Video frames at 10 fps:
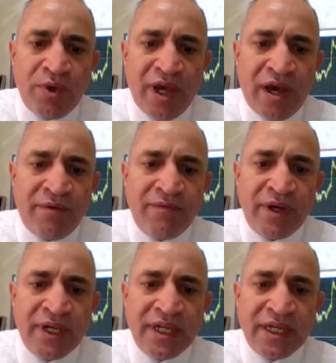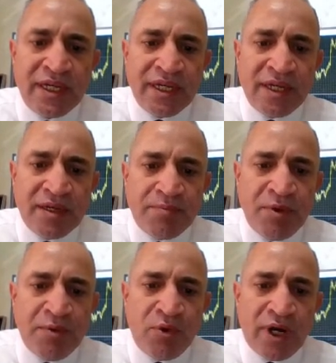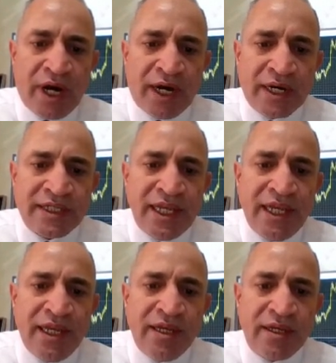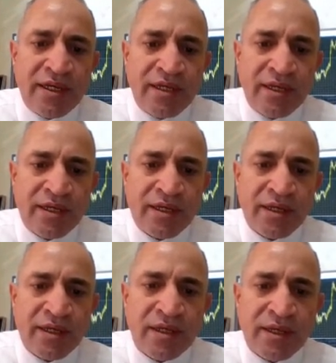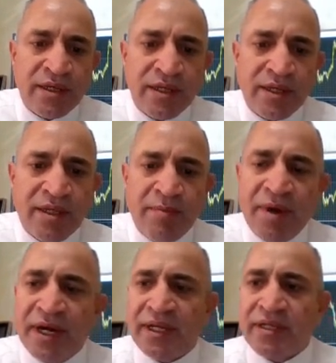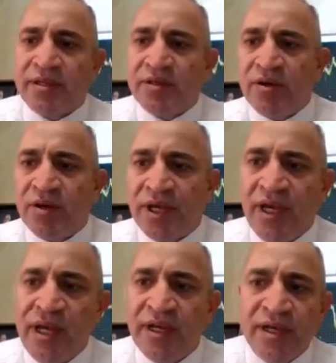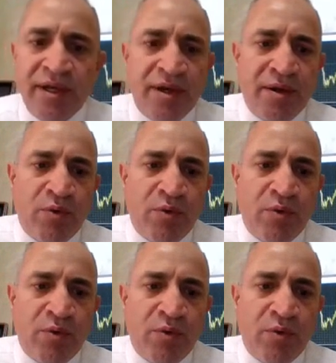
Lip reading: or we have people are selling the market. Okay.